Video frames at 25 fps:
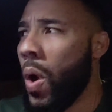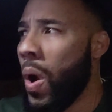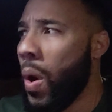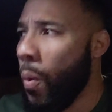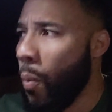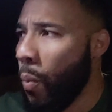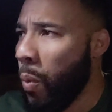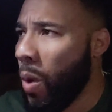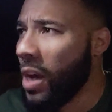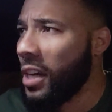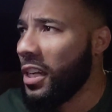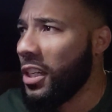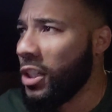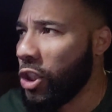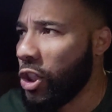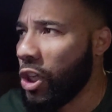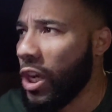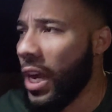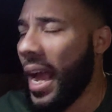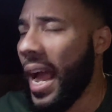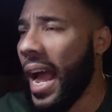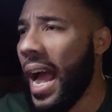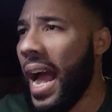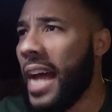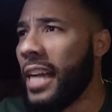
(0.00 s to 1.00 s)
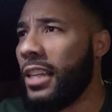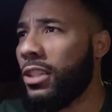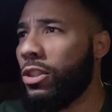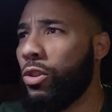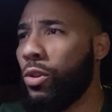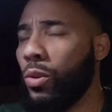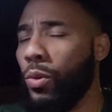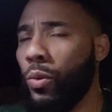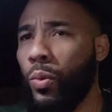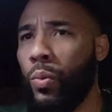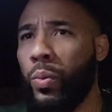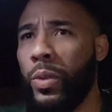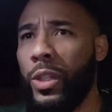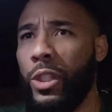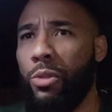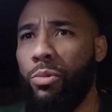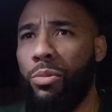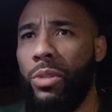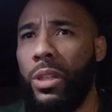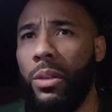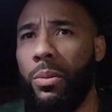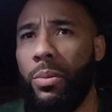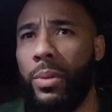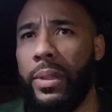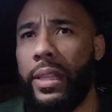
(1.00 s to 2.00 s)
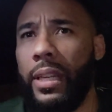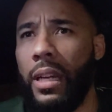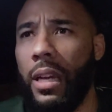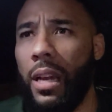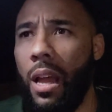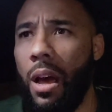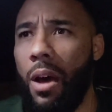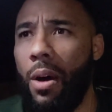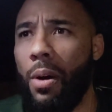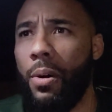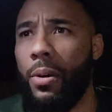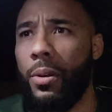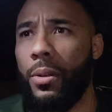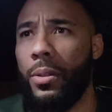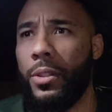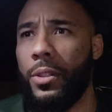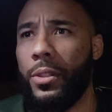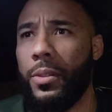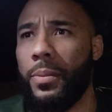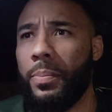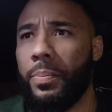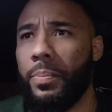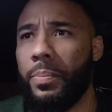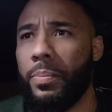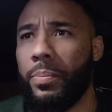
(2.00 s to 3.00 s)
What is your attitude when you deal with the loss?